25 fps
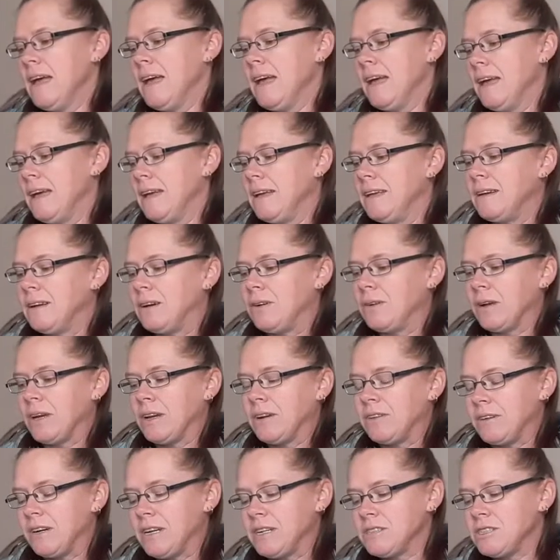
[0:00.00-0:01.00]
and I'll get
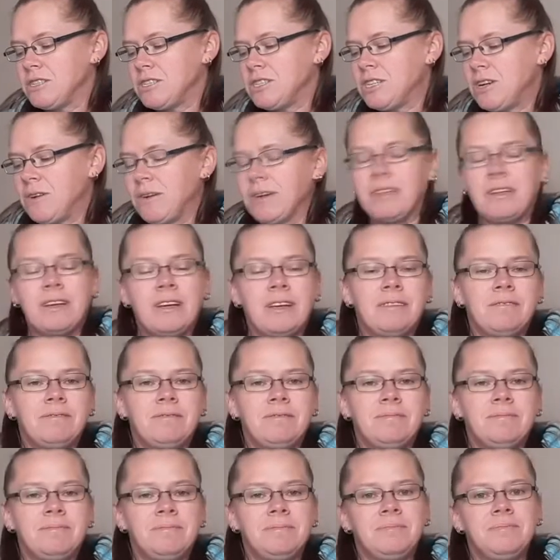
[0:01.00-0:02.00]
around to showing that
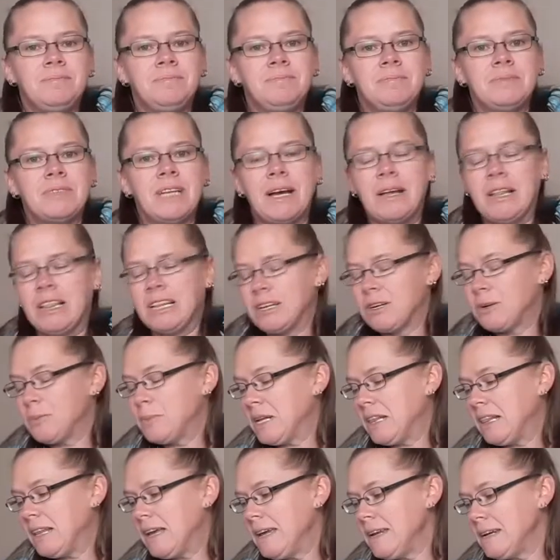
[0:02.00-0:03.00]
a little
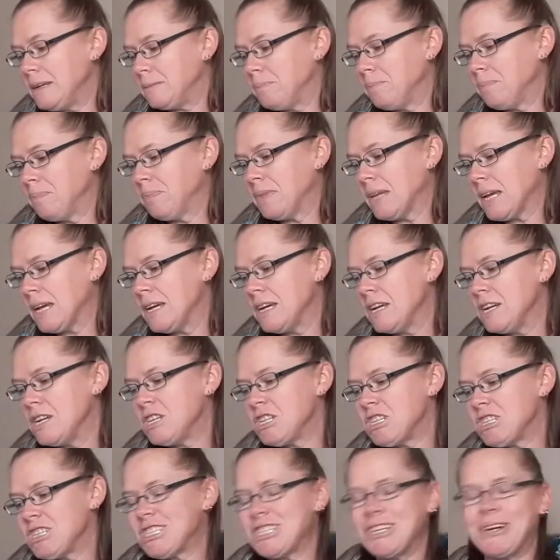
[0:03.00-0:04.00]
bit later.
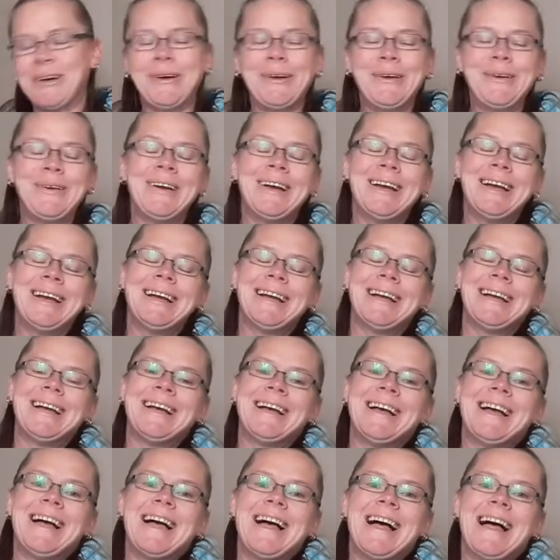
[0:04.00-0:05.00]
So
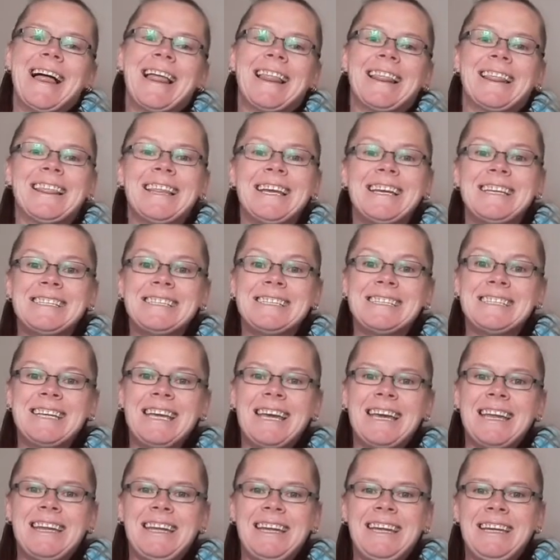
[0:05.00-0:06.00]
let's
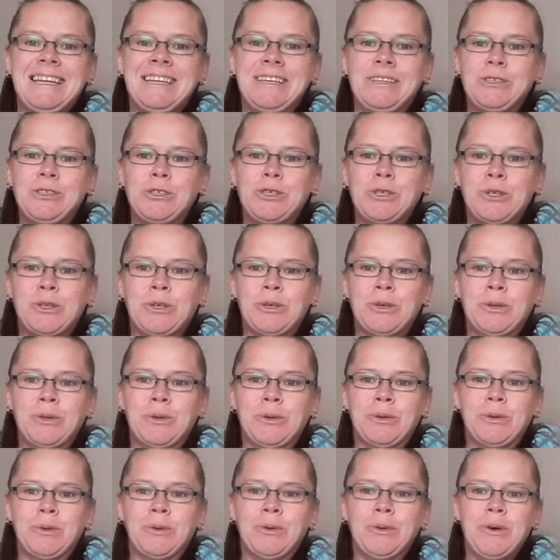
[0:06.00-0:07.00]
get
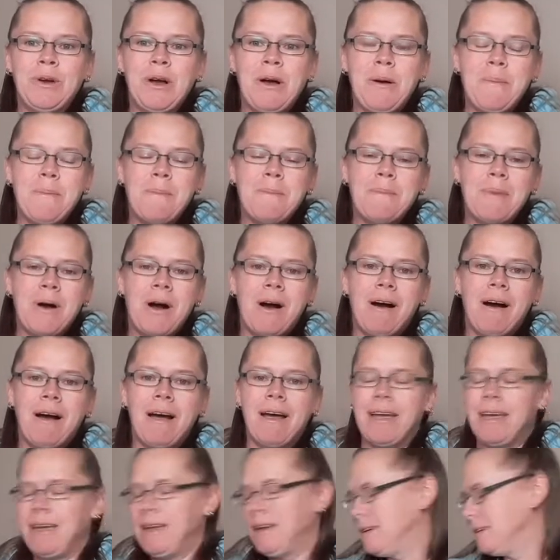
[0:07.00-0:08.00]
into
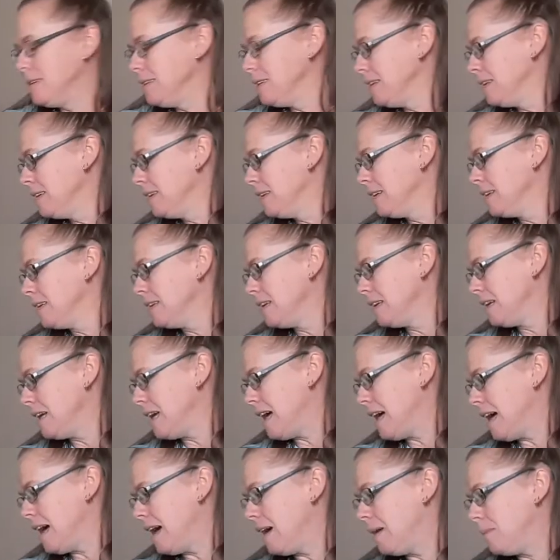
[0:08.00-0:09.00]
my
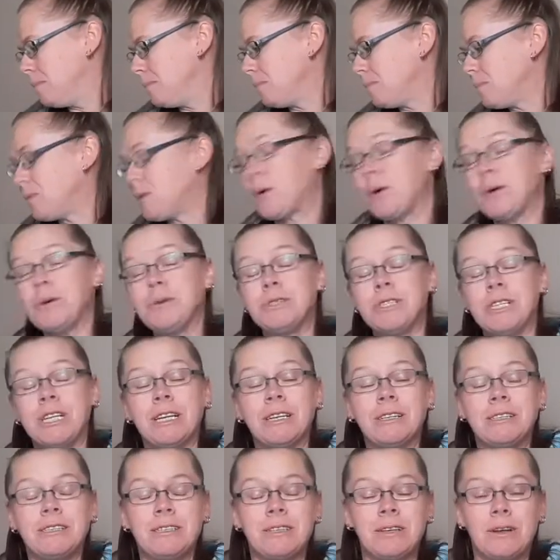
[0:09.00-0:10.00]

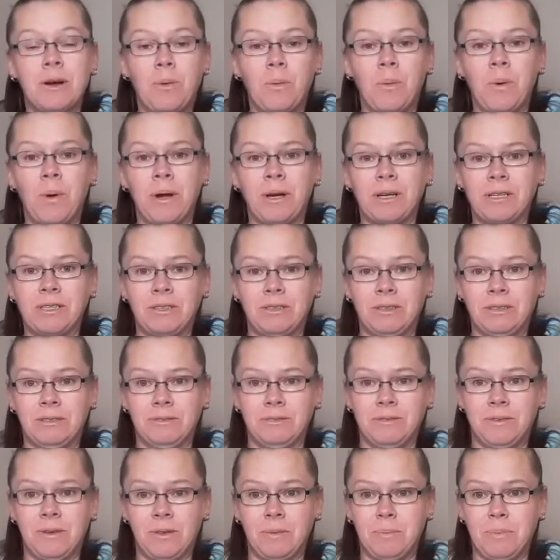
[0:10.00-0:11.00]
projects that I worked on
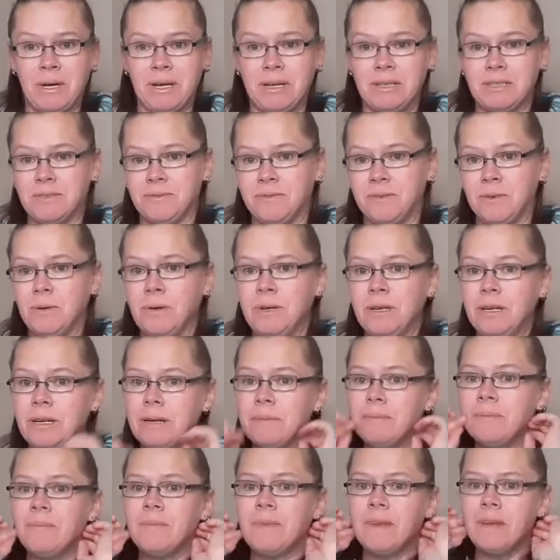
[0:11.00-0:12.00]
for the past fortnight.